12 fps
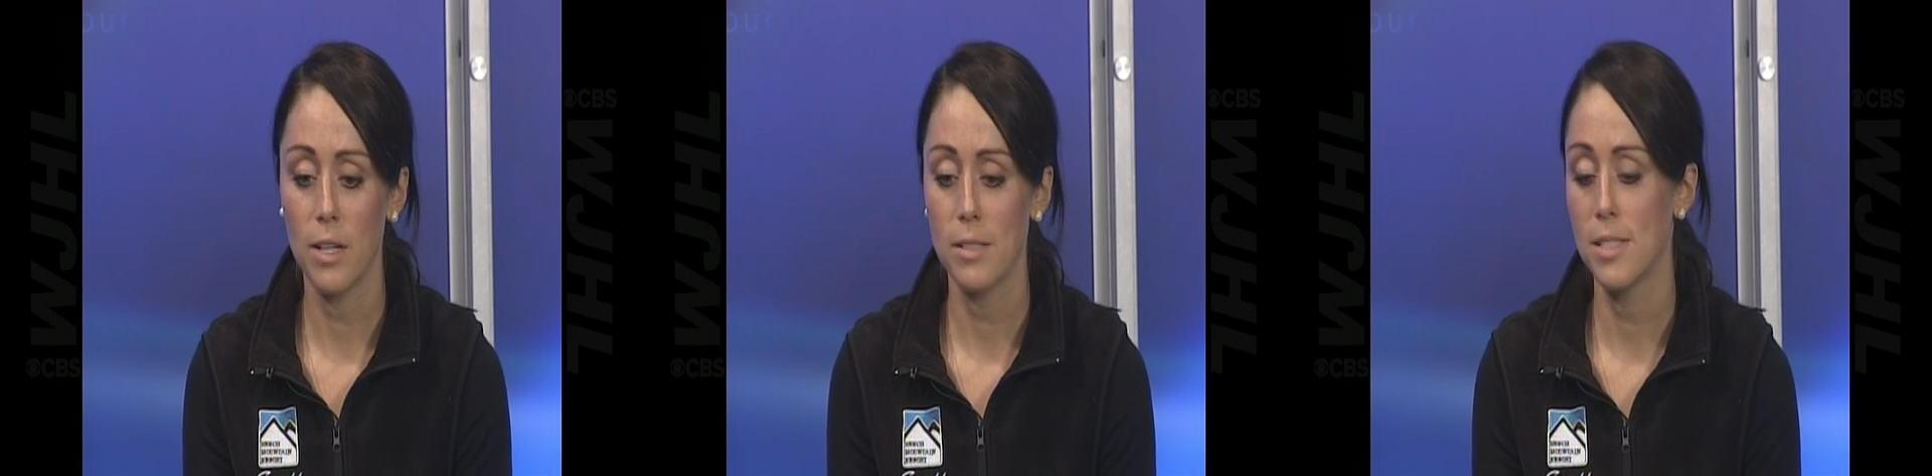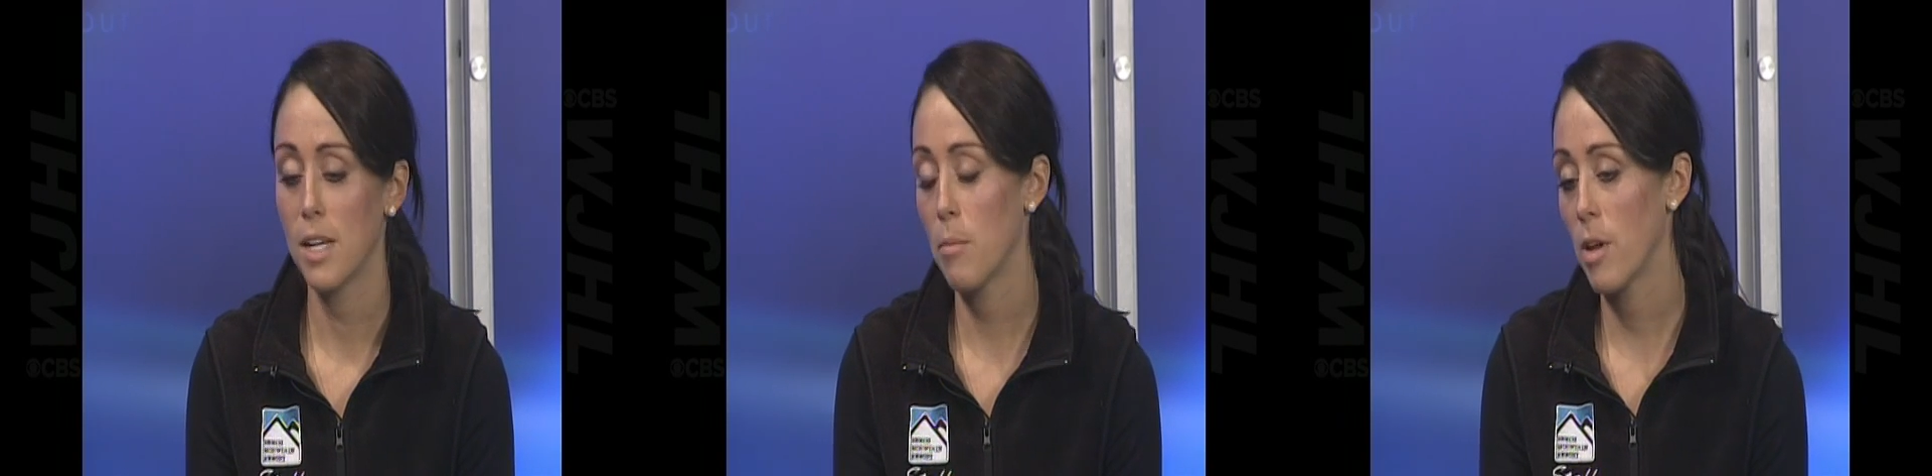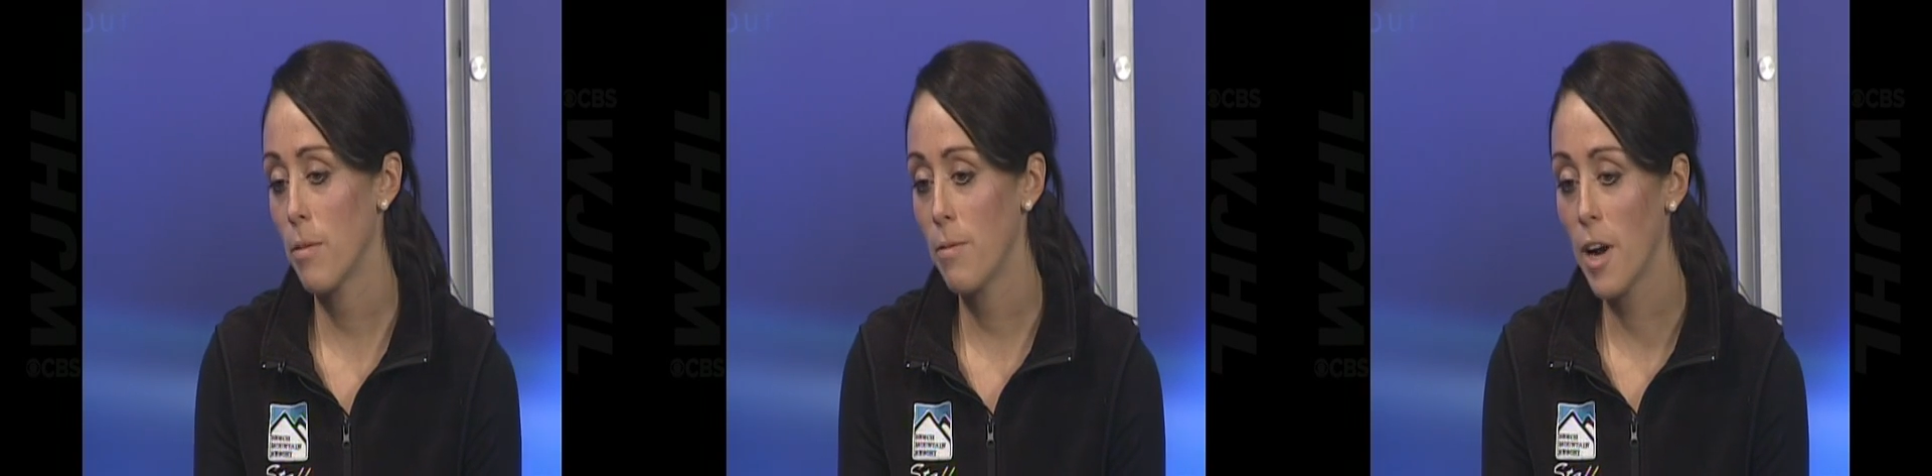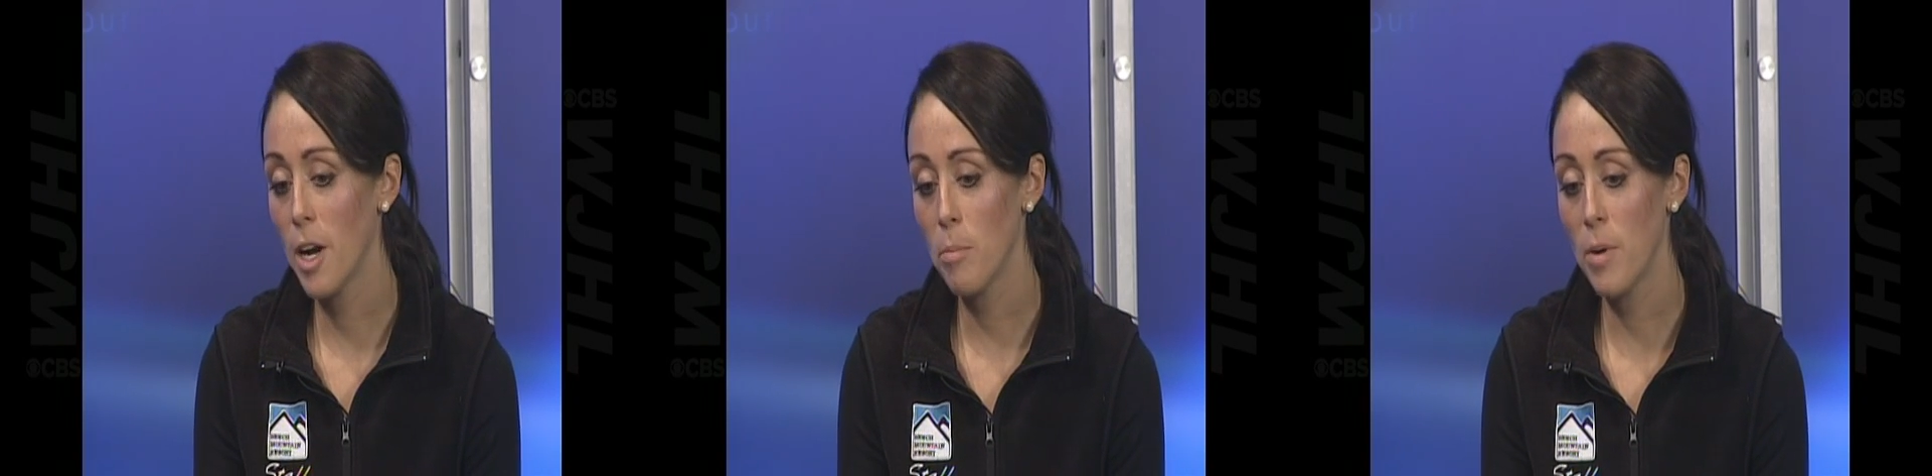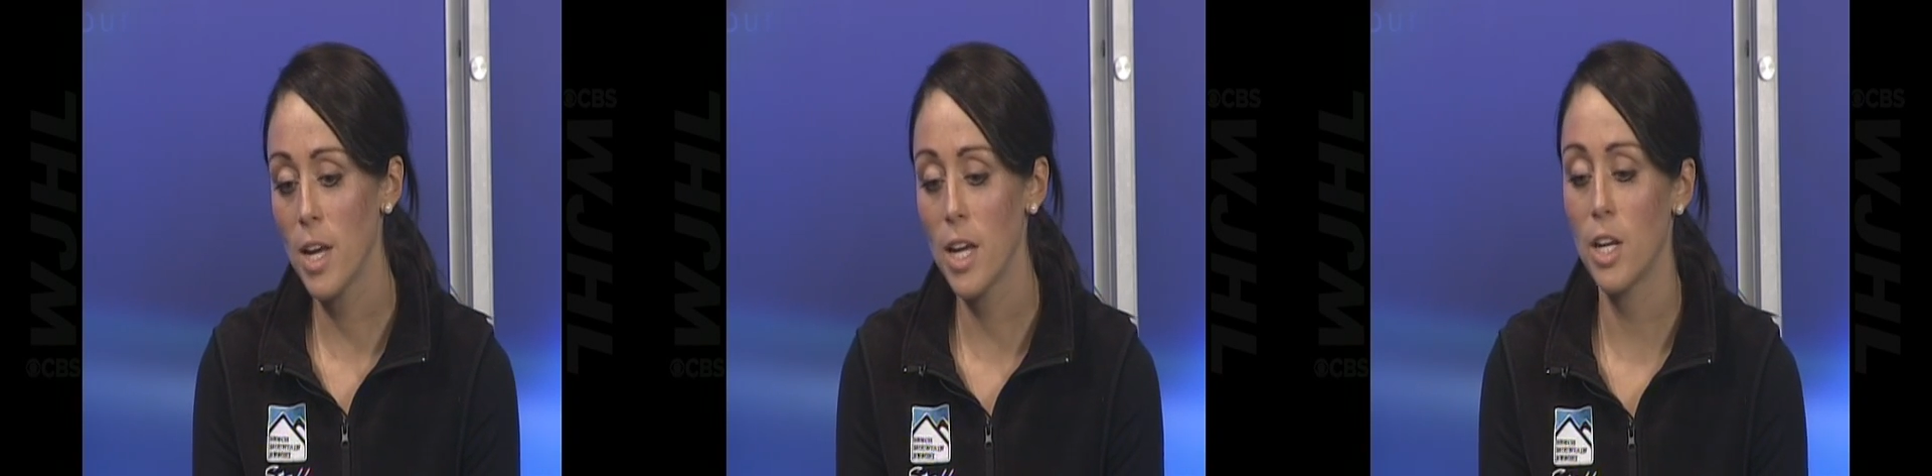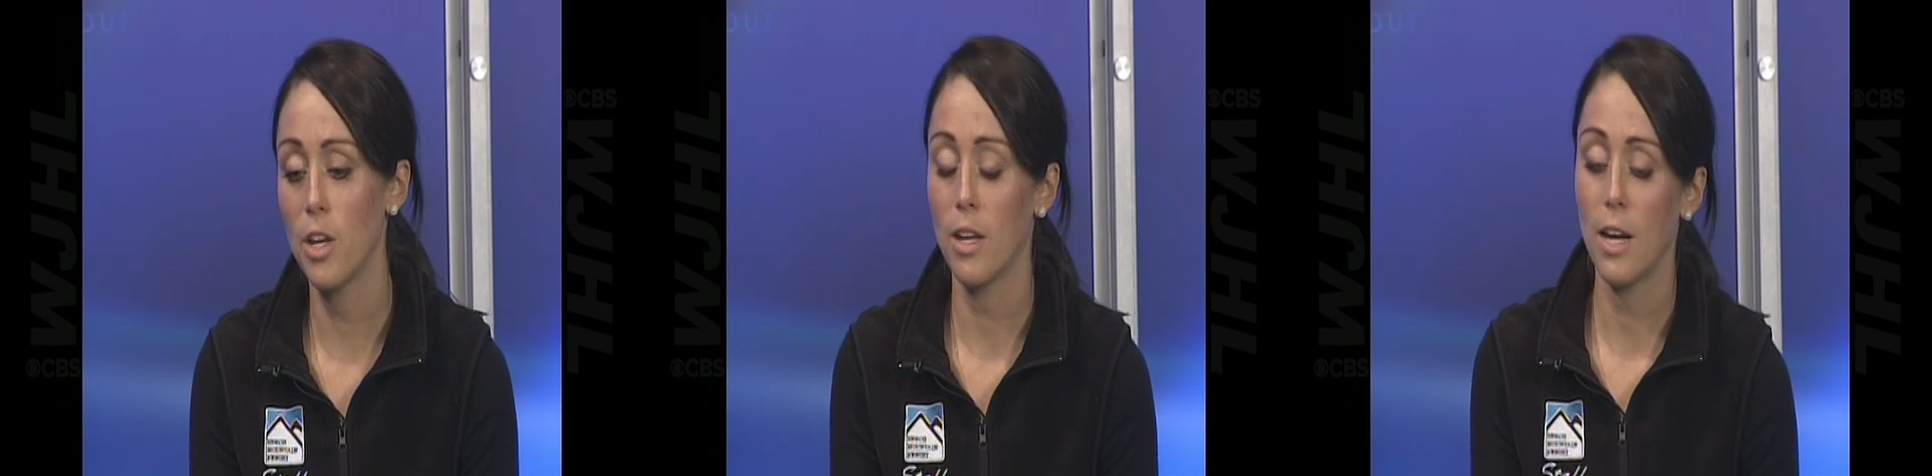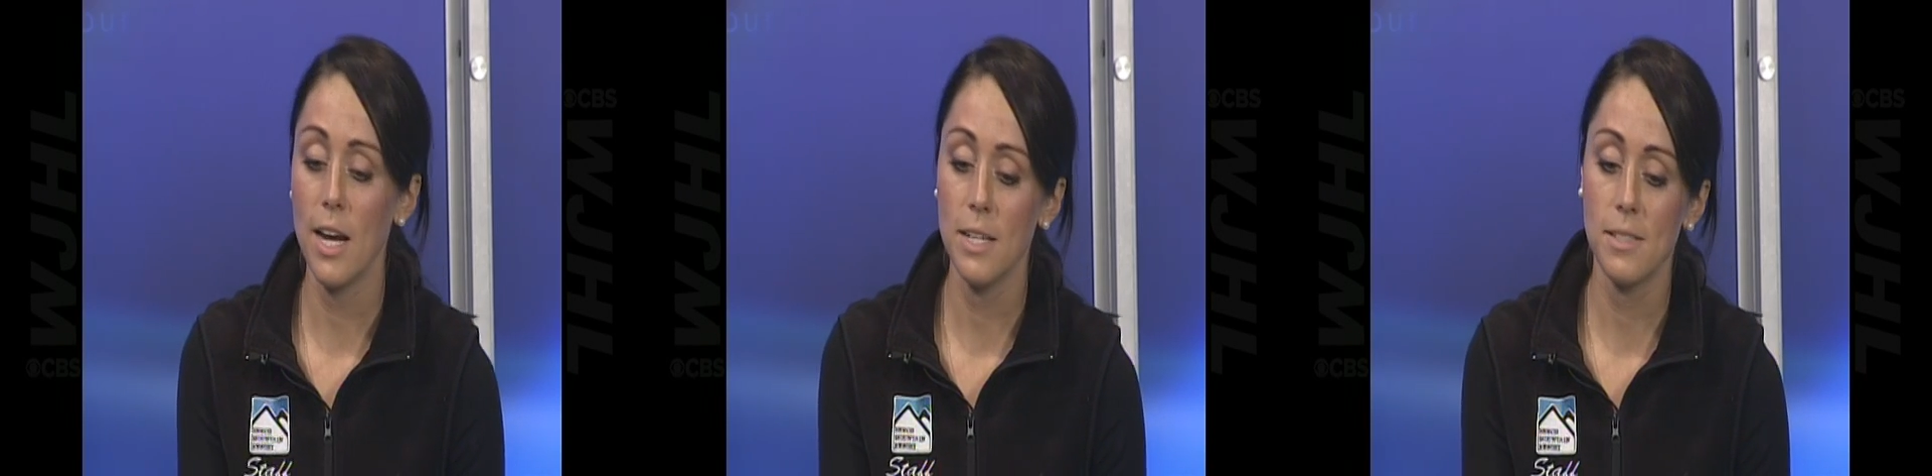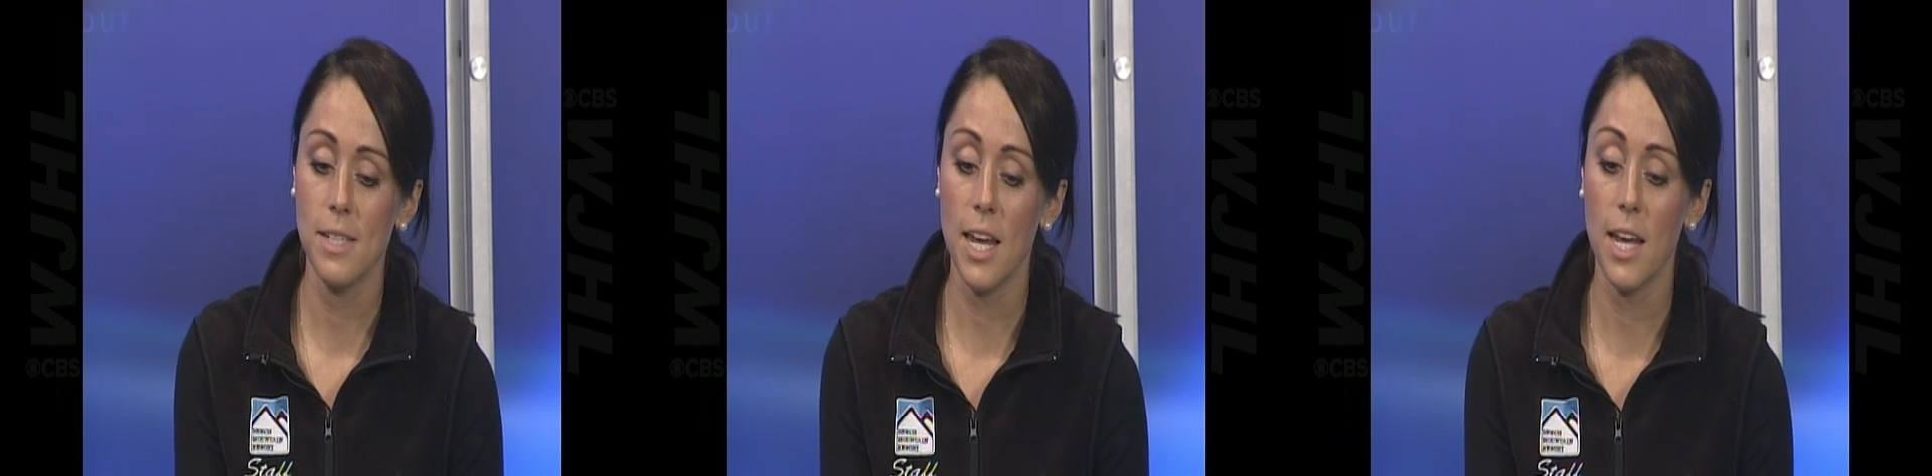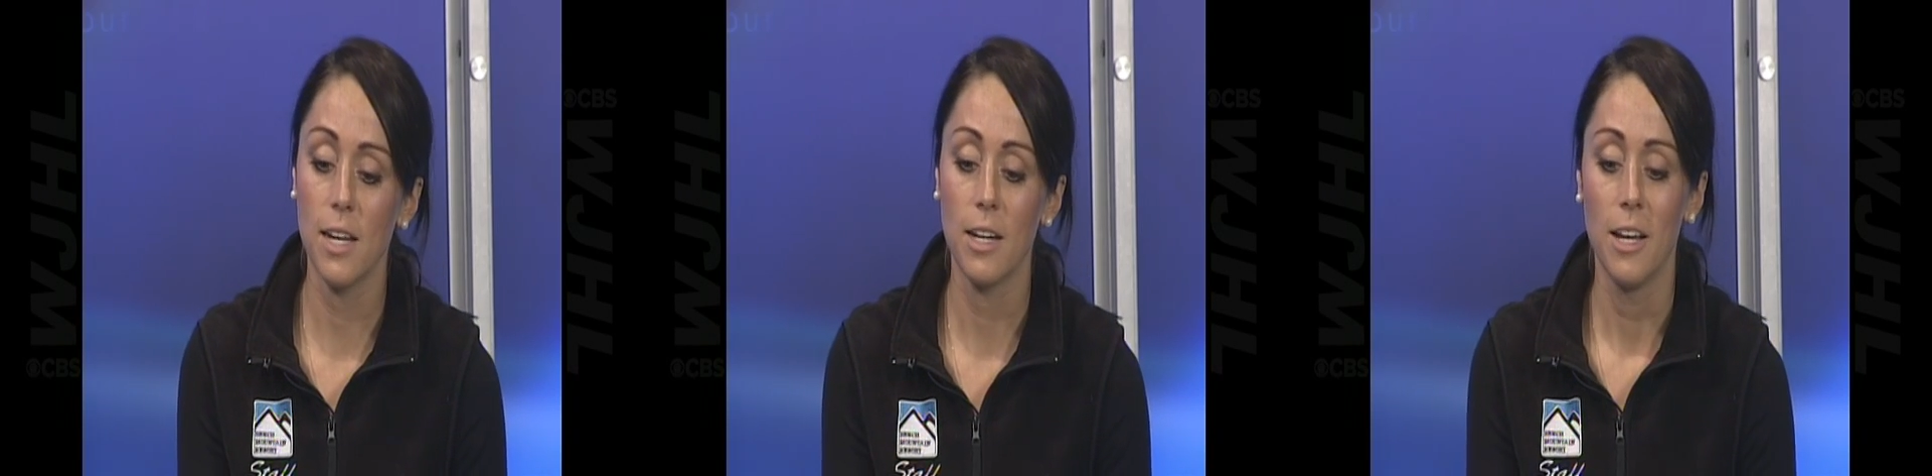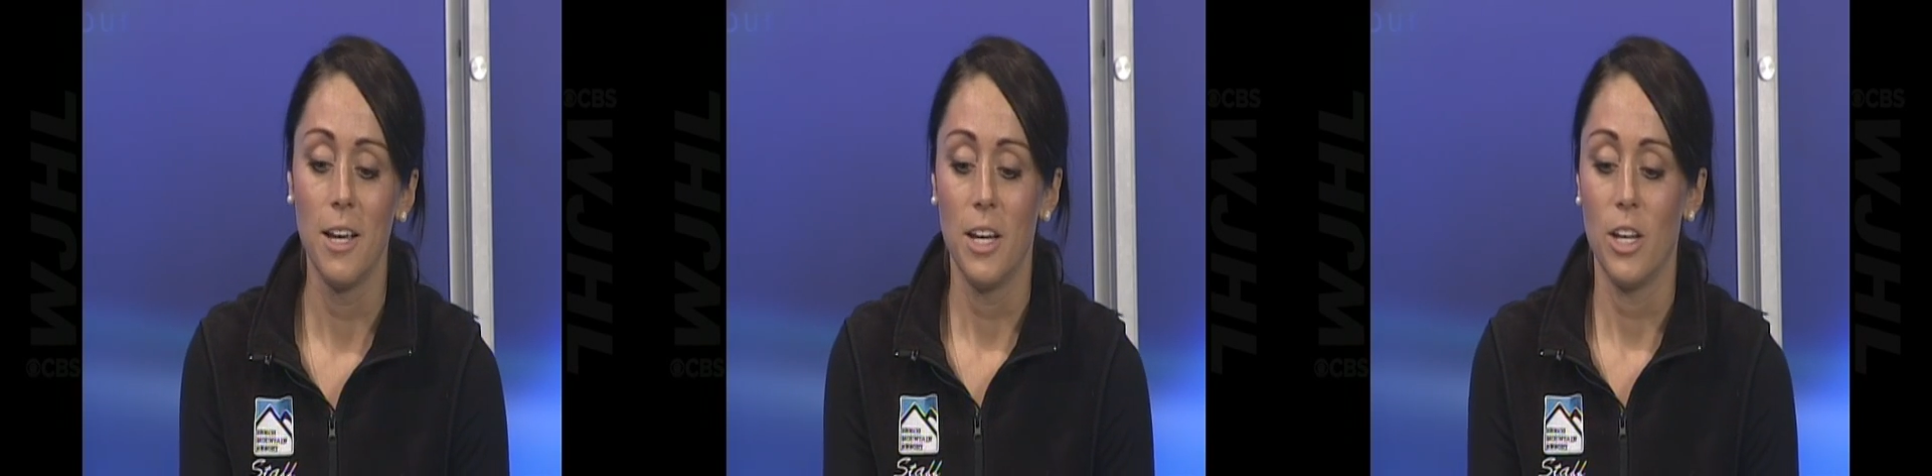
You can stand by the fire pit. You can ice skate.